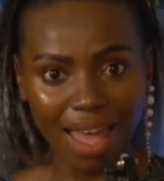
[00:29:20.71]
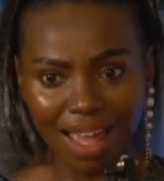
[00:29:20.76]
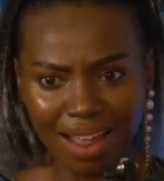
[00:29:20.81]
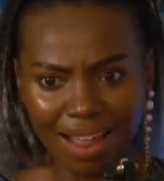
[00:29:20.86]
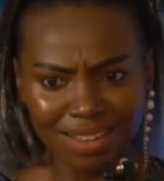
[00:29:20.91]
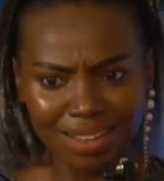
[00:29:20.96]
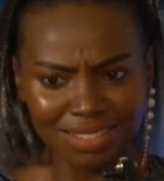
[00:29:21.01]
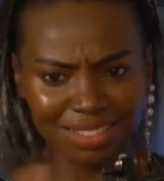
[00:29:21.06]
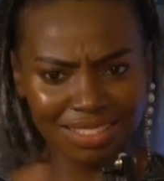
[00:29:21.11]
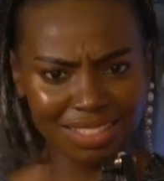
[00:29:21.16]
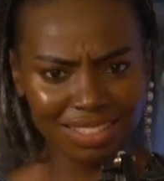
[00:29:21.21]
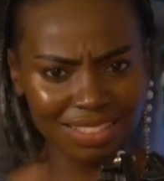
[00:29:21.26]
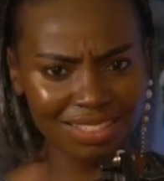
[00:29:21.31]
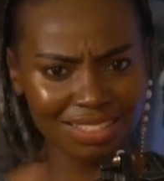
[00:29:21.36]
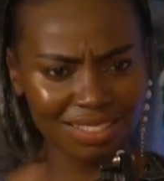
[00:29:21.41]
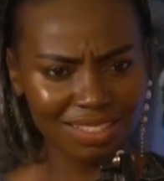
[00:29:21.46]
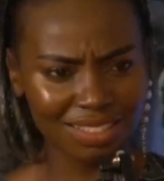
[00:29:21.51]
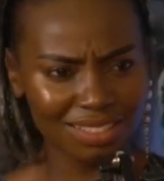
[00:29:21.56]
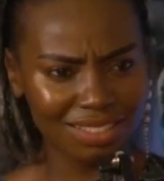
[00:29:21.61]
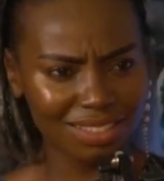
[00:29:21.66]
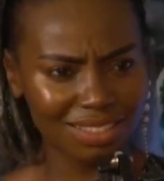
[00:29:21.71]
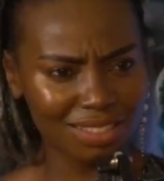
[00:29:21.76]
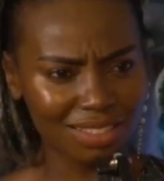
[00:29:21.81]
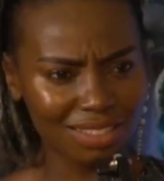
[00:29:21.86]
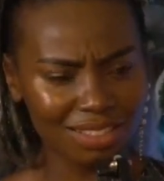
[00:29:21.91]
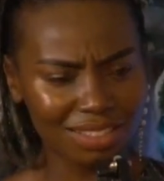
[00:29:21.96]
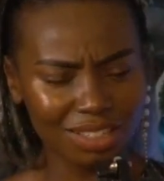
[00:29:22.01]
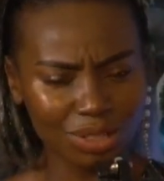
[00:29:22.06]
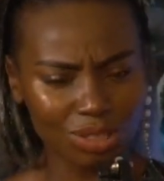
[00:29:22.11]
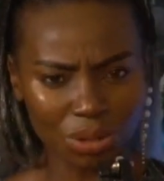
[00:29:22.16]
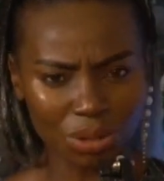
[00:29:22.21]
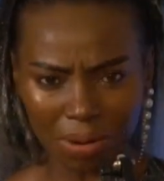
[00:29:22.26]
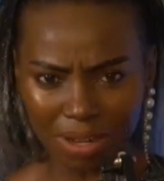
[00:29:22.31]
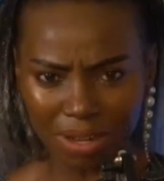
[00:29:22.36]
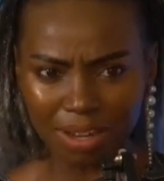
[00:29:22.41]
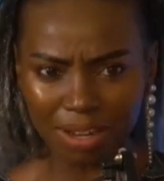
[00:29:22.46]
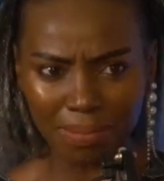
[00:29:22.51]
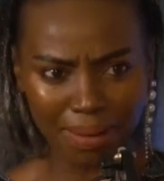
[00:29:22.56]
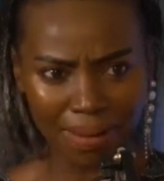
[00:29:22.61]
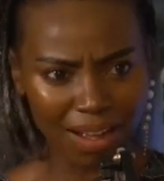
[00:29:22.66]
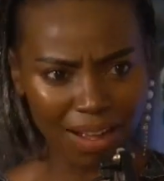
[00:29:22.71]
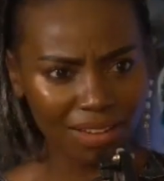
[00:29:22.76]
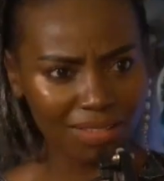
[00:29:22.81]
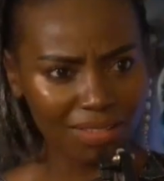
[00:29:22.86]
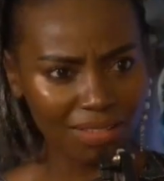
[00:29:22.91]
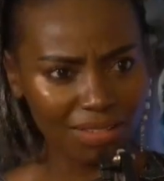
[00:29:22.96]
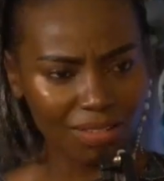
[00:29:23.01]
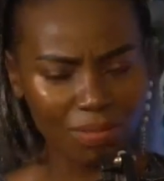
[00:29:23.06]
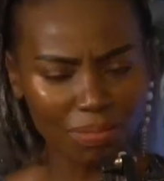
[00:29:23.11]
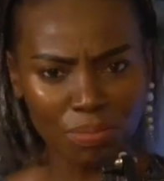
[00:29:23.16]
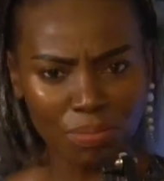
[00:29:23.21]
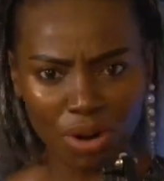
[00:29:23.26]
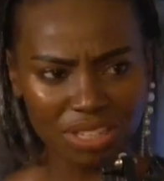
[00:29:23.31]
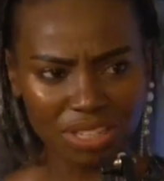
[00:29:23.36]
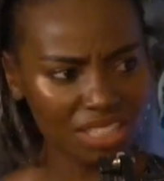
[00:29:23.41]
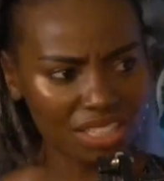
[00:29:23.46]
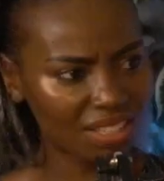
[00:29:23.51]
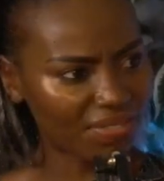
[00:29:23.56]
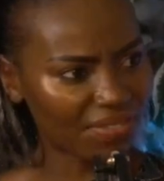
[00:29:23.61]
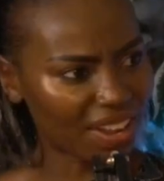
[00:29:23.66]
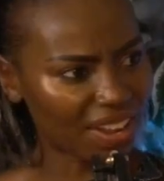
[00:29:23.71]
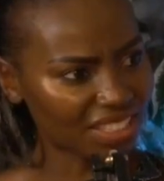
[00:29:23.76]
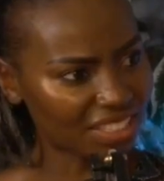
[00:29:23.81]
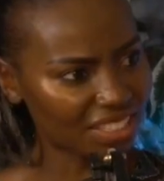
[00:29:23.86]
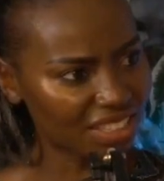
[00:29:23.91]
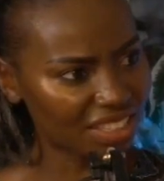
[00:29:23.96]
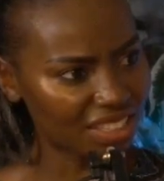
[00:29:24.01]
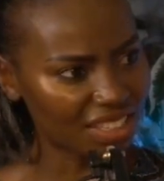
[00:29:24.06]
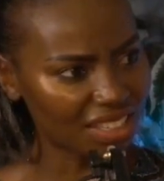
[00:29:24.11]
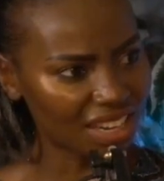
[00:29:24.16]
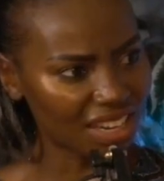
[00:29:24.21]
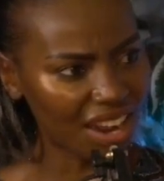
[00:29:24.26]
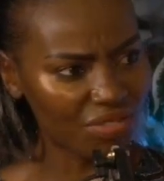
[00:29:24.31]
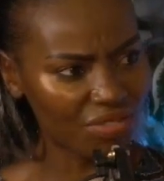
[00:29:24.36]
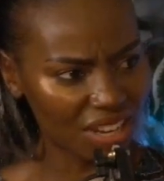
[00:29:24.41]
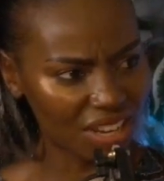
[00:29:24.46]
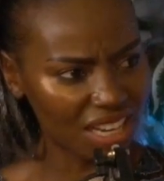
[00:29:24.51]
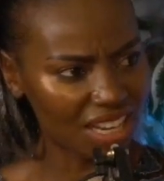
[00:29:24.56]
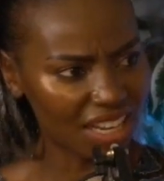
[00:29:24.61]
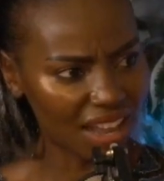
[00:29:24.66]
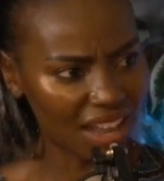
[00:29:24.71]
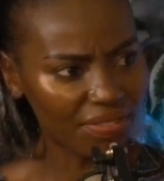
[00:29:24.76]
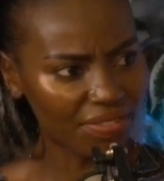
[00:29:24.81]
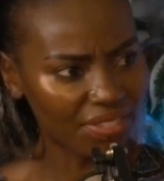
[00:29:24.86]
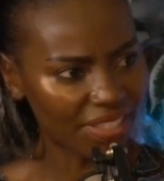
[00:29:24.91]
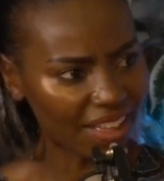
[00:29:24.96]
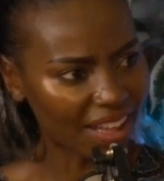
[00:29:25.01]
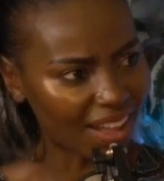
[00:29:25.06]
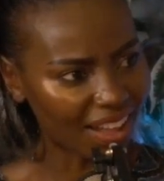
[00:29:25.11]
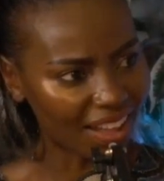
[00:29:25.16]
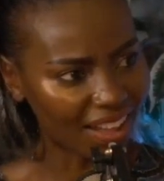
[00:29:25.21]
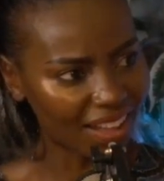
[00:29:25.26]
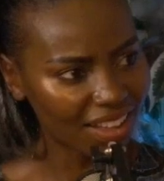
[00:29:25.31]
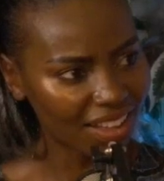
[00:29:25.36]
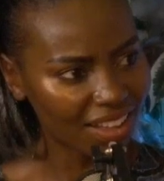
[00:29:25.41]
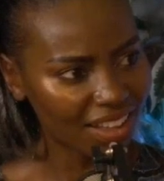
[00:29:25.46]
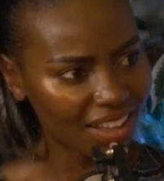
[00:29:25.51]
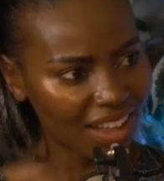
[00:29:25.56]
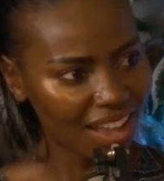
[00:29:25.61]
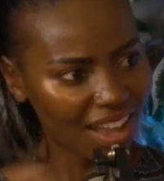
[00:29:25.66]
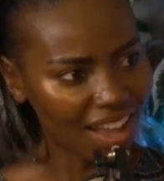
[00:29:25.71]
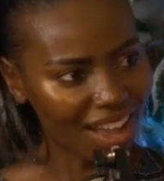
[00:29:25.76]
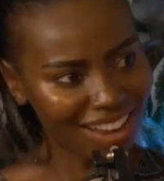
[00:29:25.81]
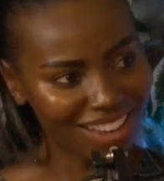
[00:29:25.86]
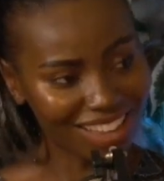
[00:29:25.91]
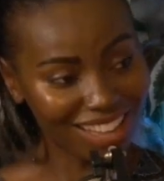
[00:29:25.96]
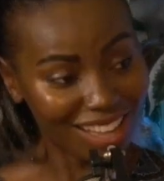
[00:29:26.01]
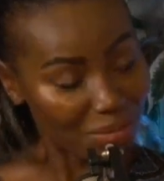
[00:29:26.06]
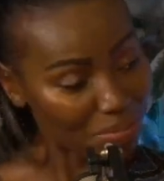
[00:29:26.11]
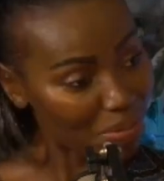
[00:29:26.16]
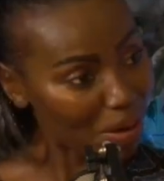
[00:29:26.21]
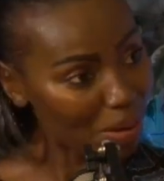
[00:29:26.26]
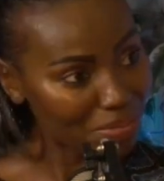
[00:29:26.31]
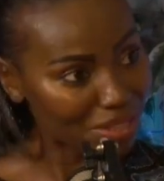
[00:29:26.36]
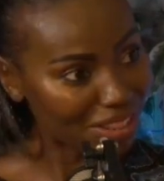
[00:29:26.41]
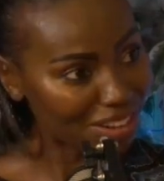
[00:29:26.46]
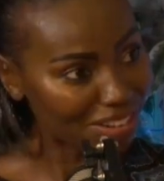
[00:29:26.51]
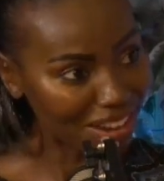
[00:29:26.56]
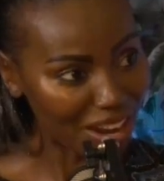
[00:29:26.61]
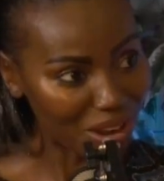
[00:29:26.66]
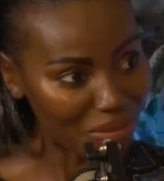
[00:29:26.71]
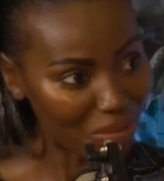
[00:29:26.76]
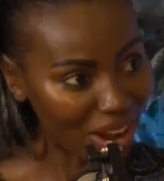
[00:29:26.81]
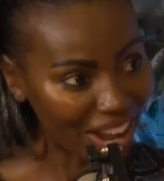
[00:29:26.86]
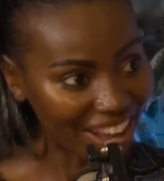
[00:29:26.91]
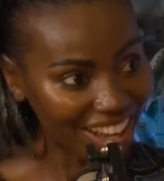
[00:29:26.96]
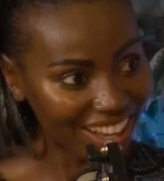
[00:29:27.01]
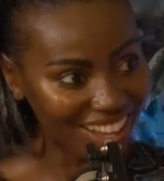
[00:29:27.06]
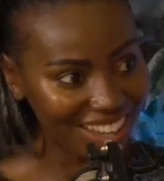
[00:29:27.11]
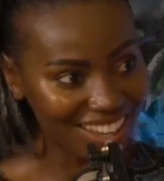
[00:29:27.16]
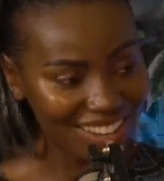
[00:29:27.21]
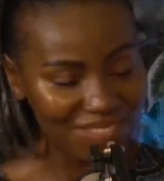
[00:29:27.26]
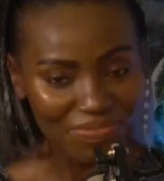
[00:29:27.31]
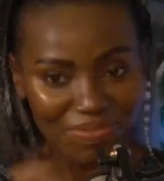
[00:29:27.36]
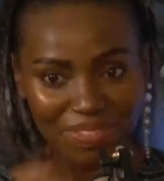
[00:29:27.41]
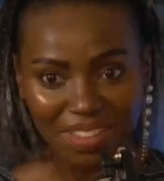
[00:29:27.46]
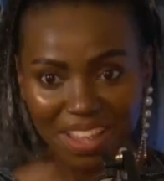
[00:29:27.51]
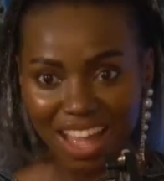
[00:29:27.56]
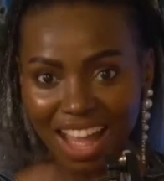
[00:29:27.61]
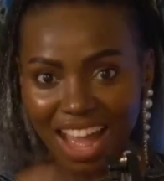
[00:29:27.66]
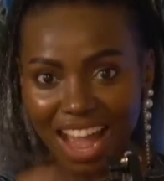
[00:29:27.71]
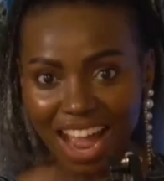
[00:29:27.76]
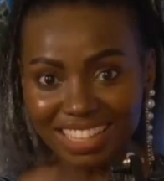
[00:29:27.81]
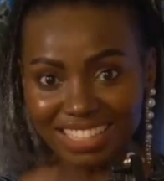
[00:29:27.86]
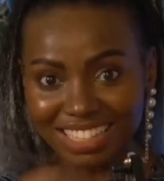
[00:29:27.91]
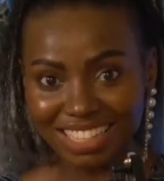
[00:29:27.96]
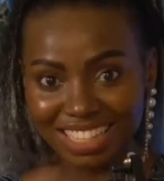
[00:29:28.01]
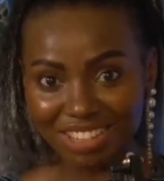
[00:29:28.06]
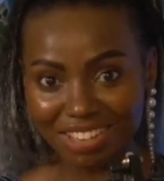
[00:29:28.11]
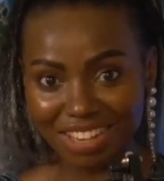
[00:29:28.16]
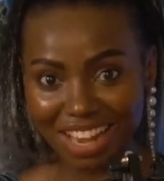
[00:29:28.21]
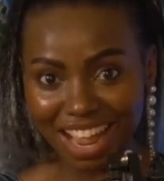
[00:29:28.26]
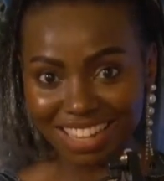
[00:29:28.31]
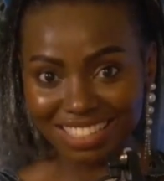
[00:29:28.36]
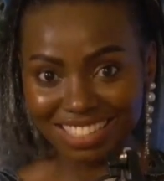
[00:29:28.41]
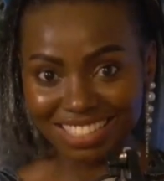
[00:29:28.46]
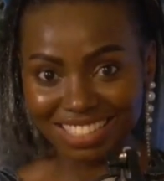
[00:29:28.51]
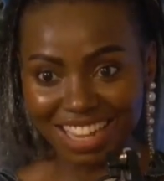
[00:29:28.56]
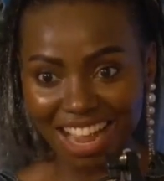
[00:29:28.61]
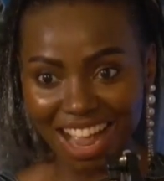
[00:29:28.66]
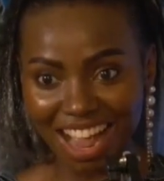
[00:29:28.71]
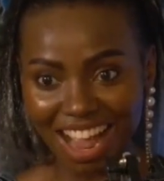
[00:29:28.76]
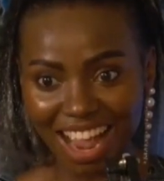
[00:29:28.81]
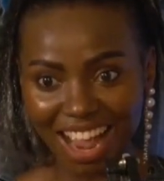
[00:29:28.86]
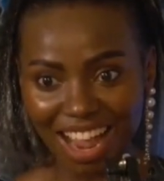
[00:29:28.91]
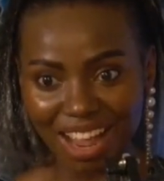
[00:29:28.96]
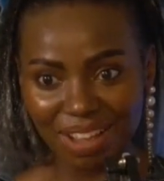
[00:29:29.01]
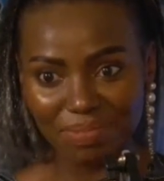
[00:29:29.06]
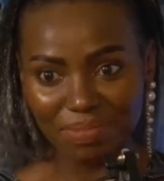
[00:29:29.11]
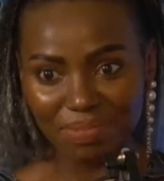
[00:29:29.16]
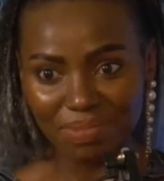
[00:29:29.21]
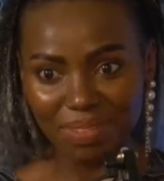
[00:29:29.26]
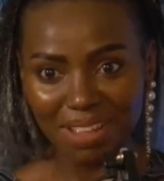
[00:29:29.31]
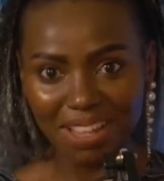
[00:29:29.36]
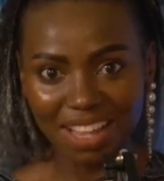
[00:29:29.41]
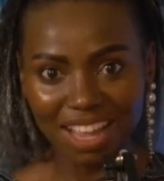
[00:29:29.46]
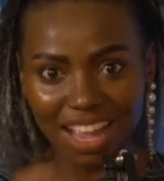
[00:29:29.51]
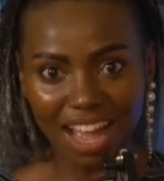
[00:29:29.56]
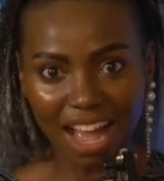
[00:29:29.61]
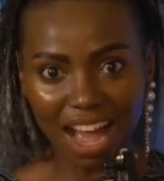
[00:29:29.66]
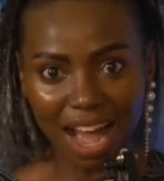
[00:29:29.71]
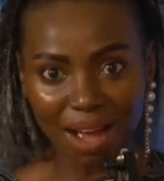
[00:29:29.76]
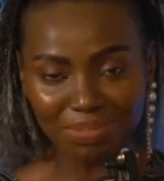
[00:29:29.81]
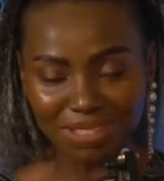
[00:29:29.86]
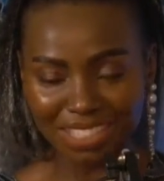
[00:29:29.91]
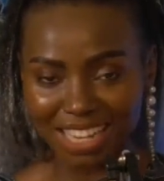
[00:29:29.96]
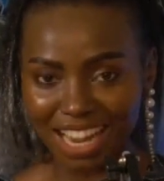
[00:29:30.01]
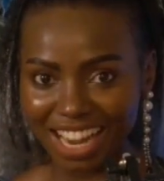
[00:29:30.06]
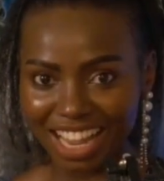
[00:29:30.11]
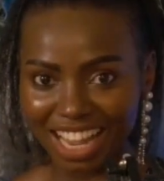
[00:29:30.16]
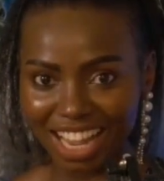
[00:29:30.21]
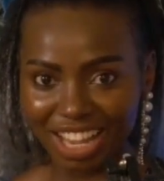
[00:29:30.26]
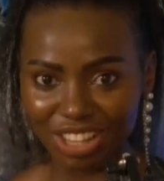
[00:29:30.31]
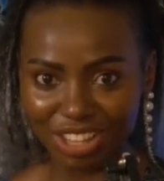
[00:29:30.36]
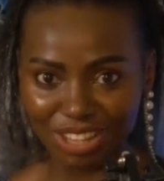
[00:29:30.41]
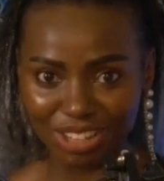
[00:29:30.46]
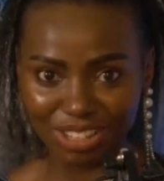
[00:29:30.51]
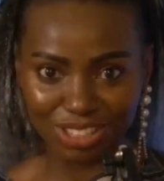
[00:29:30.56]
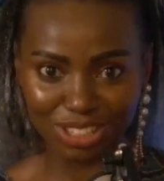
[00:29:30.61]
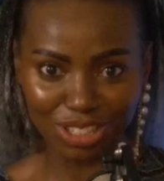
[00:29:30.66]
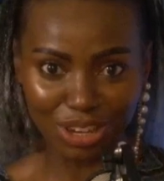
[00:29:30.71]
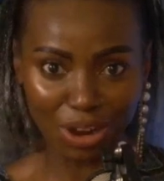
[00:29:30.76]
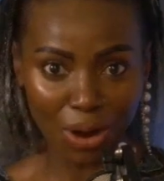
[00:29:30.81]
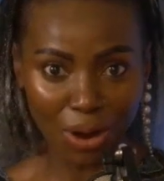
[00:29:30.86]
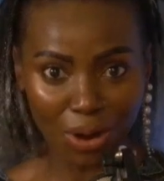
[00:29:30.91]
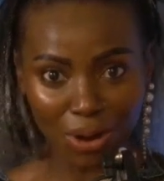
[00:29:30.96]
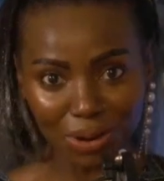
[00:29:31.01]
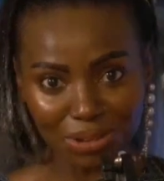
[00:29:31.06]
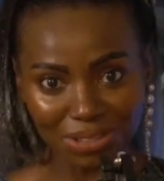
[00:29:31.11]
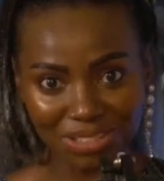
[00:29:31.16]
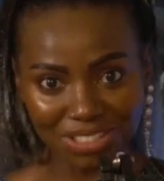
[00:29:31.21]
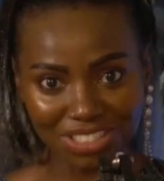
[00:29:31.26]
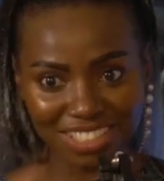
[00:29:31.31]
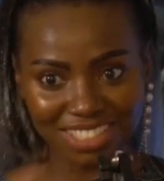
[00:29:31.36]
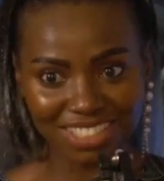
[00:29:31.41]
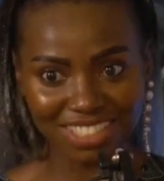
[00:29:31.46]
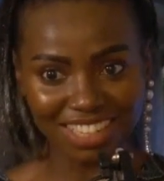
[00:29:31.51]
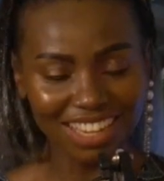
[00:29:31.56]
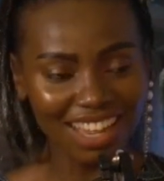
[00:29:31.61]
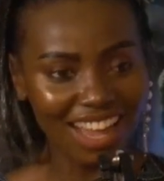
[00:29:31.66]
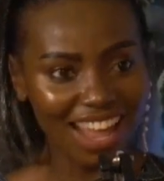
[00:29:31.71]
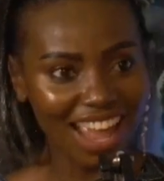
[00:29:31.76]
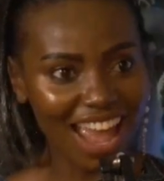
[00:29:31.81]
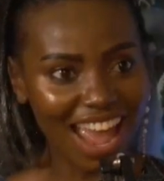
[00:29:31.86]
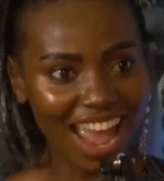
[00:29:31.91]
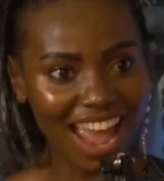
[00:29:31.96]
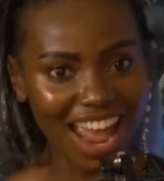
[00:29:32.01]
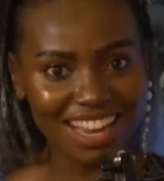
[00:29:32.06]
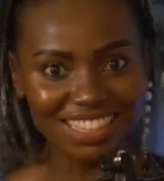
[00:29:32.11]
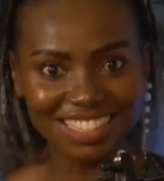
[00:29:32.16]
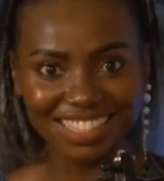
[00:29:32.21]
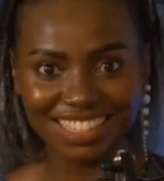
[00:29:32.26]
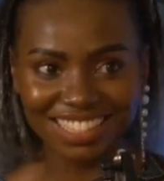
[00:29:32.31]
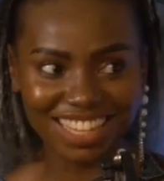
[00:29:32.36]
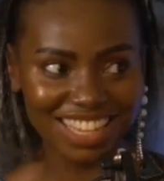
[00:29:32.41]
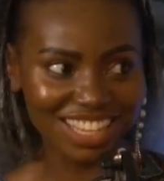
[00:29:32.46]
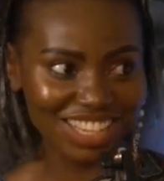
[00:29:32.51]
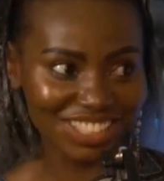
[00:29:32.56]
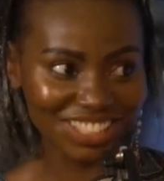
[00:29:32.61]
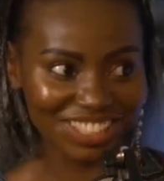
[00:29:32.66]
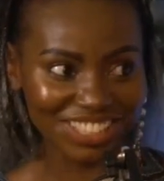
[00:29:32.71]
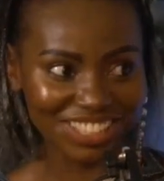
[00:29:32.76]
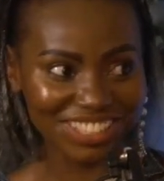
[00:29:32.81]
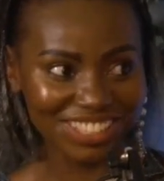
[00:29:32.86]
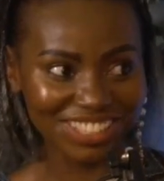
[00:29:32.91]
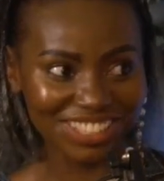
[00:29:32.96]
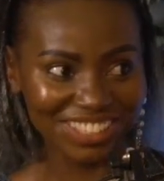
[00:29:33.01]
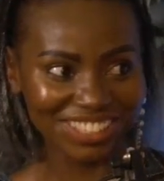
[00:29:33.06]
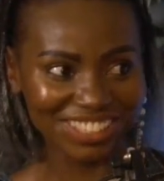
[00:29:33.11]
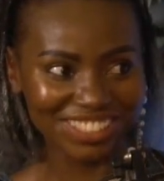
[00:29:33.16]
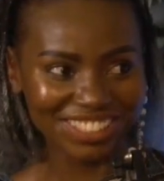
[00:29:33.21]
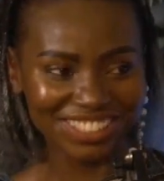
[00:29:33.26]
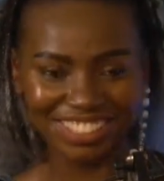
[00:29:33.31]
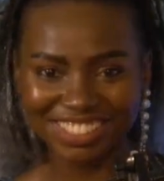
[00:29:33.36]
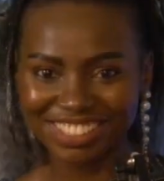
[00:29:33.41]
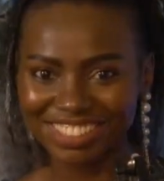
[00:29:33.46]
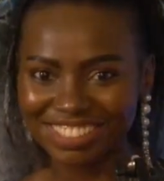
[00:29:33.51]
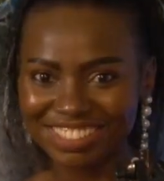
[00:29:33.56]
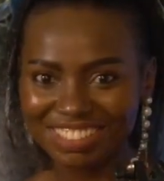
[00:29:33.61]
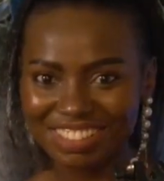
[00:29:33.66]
and she's talking about modest fashion. I really love that. And keep up the great work. Until next time, I'm Taya Hughes, your host, and see you soon.